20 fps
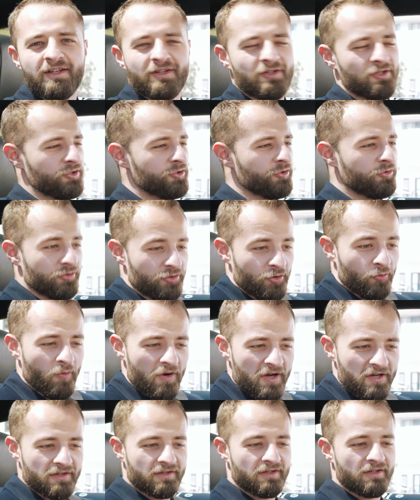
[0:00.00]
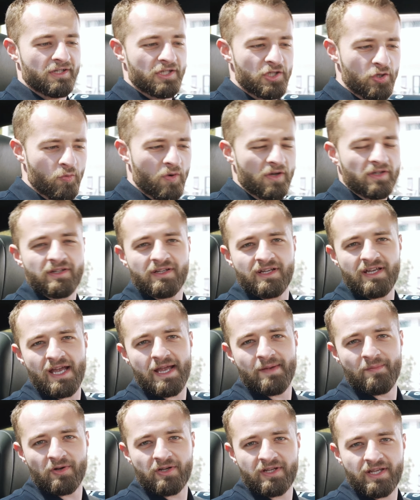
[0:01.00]
You won the
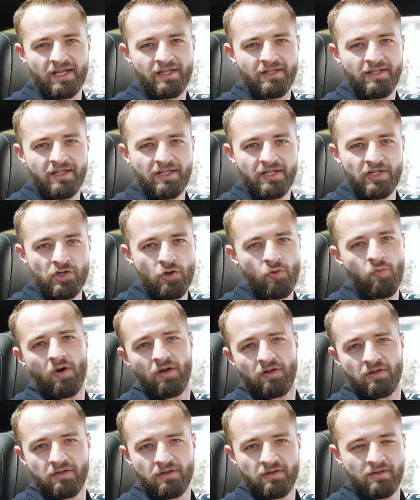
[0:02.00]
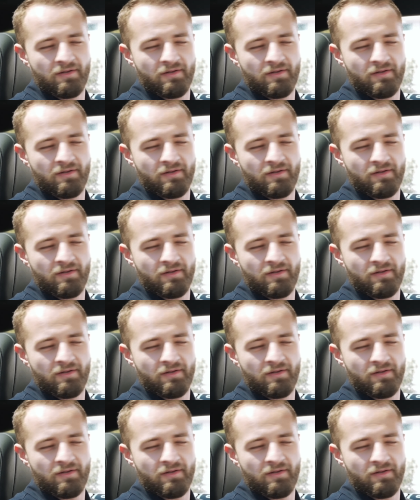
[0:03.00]
game, okay? You won.